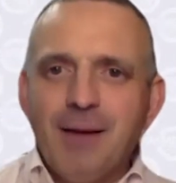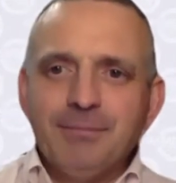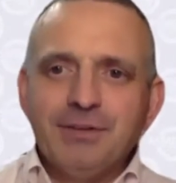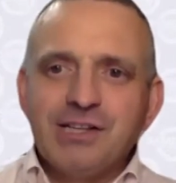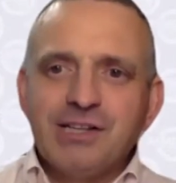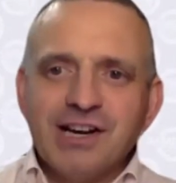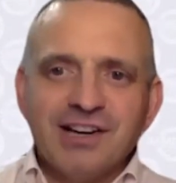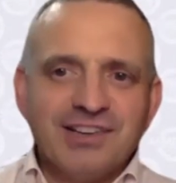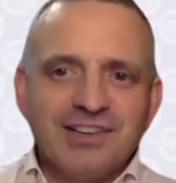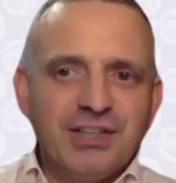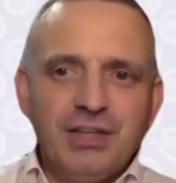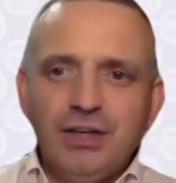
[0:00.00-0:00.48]

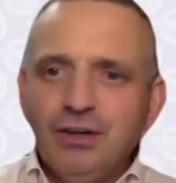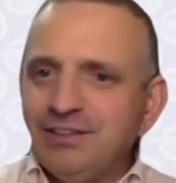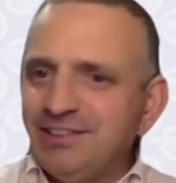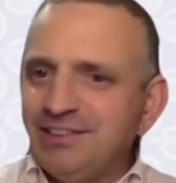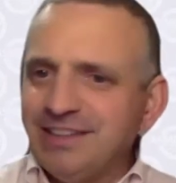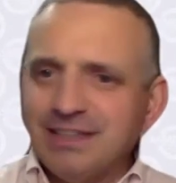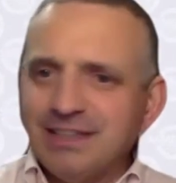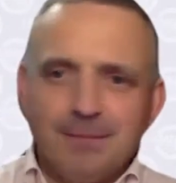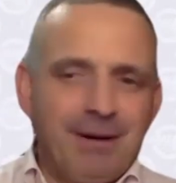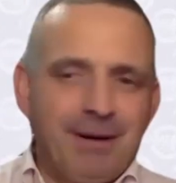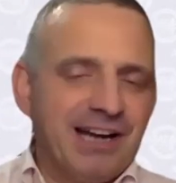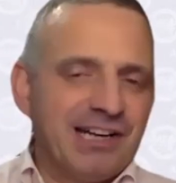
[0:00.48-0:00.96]
just
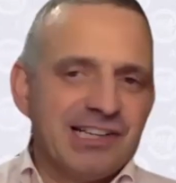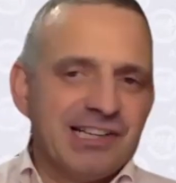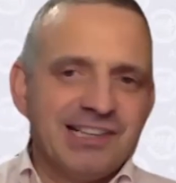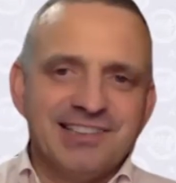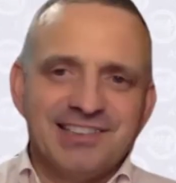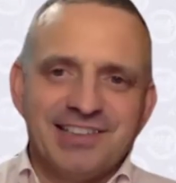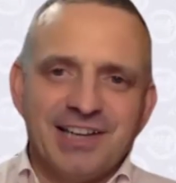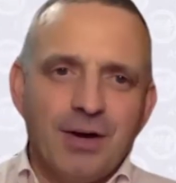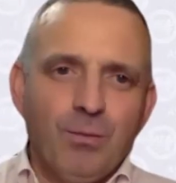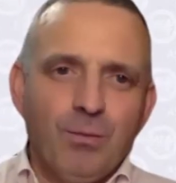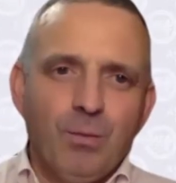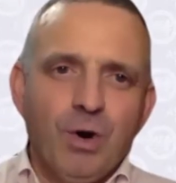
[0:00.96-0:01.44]
using the
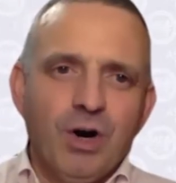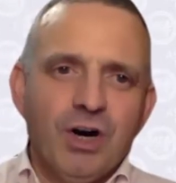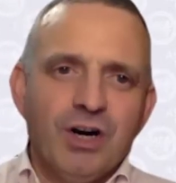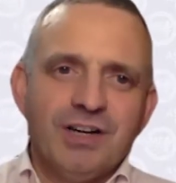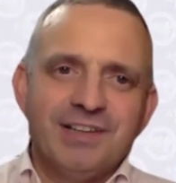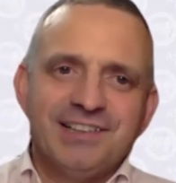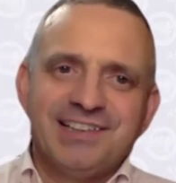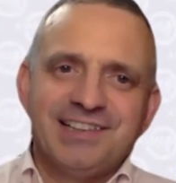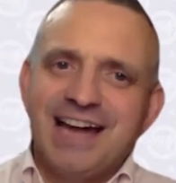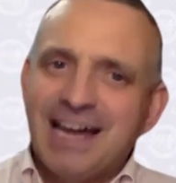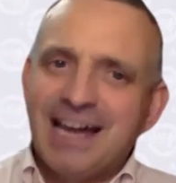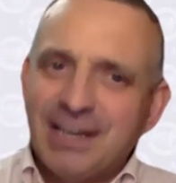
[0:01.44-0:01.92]
patient's own
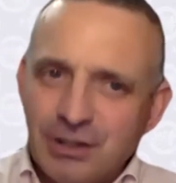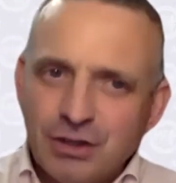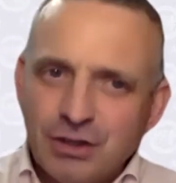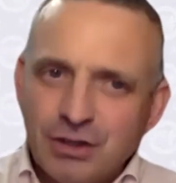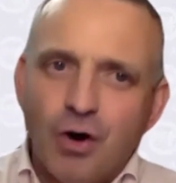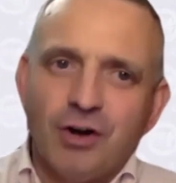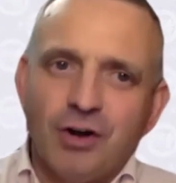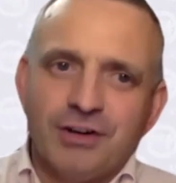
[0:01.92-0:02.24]
words and not